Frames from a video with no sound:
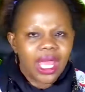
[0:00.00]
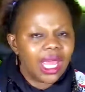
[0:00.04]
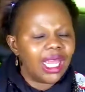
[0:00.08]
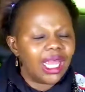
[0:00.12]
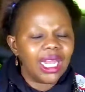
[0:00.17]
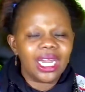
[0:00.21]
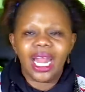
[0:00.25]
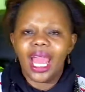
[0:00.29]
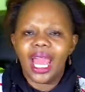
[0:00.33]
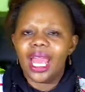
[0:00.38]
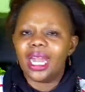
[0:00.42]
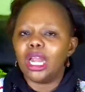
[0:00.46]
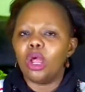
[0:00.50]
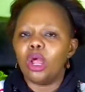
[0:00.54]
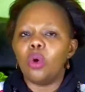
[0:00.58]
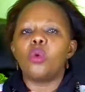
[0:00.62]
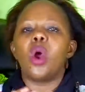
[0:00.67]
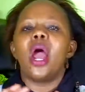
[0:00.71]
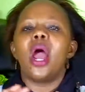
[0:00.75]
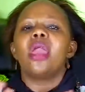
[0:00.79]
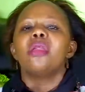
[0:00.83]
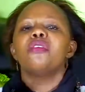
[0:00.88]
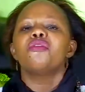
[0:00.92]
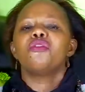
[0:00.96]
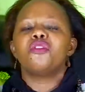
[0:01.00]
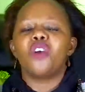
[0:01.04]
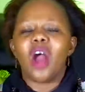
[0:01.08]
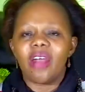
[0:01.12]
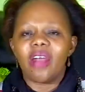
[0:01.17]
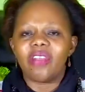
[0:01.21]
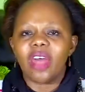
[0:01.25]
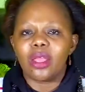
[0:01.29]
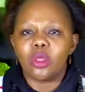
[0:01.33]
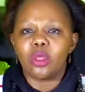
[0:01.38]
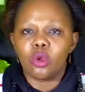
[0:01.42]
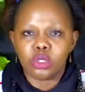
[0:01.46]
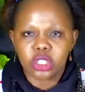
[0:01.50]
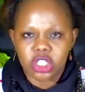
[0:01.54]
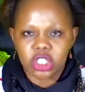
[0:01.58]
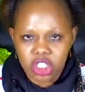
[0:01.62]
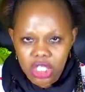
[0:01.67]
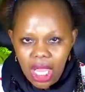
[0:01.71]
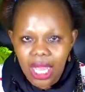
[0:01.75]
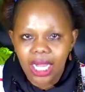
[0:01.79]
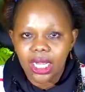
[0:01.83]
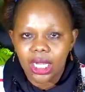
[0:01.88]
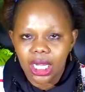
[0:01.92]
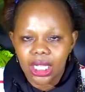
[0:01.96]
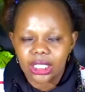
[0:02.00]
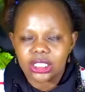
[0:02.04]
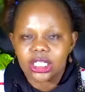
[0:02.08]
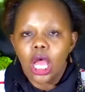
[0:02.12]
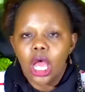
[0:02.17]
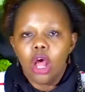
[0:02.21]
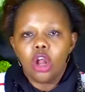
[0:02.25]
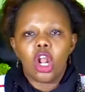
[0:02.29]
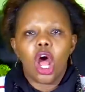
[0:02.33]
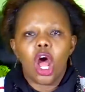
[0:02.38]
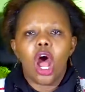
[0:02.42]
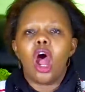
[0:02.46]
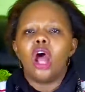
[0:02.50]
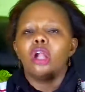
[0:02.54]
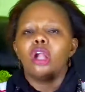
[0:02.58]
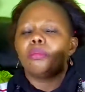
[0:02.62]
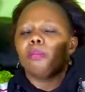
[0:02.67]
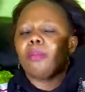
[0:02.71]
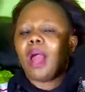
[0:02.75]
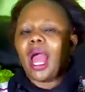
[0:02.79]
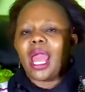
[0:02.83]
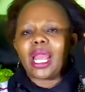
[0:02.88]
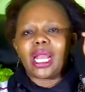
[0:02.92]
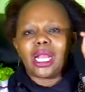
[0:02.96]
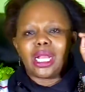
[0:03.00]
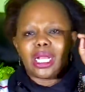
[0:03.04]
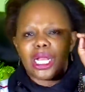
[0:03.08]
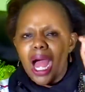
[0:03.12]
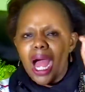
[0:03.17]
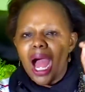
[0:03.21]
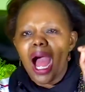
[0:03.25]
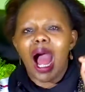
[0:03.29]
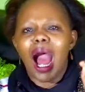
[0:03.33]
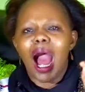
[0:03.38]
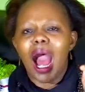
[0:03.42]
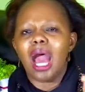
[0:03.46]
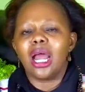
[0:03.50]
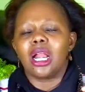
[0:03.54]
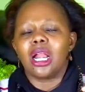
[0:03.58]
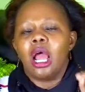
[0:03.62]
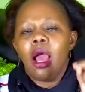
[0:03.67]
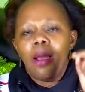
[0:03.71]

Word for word: In any way, Father, you send it. Lord, my God,